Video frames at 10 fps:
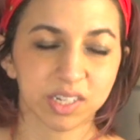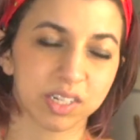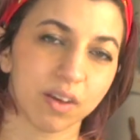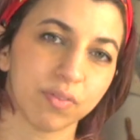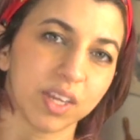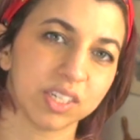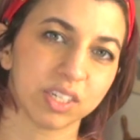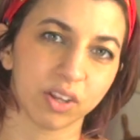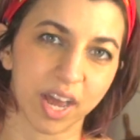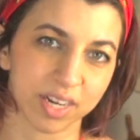stuff, they
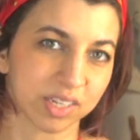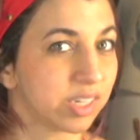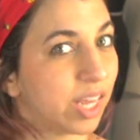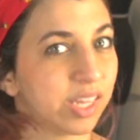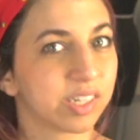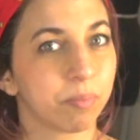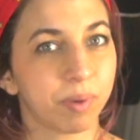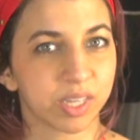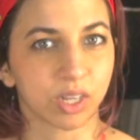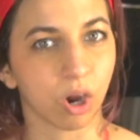still had us take some
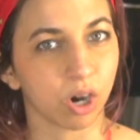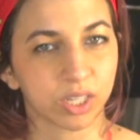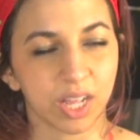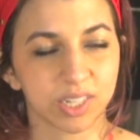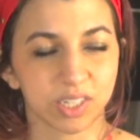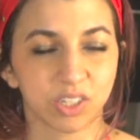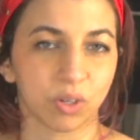basic art classes.